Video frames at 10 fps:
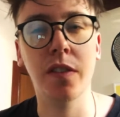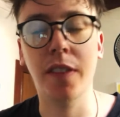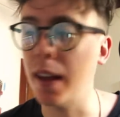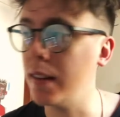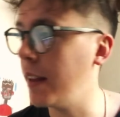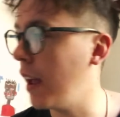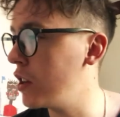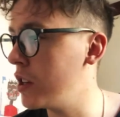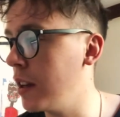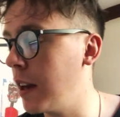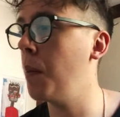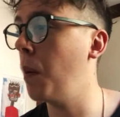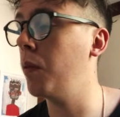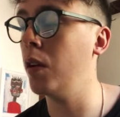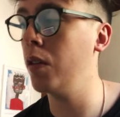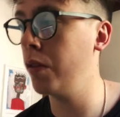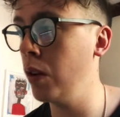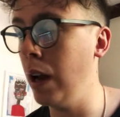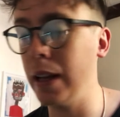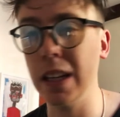of that section. But we've got a few
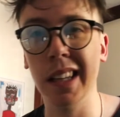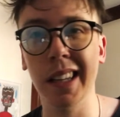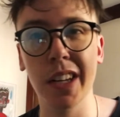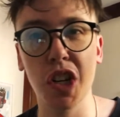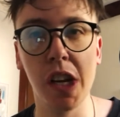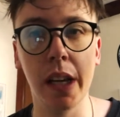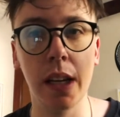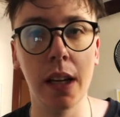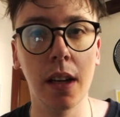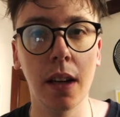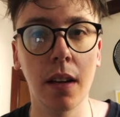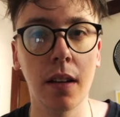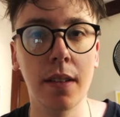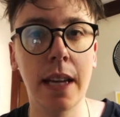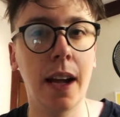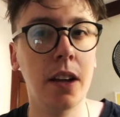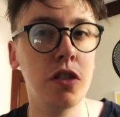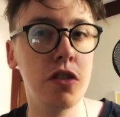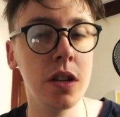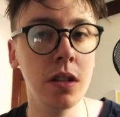like glitchy
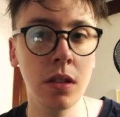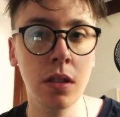textures.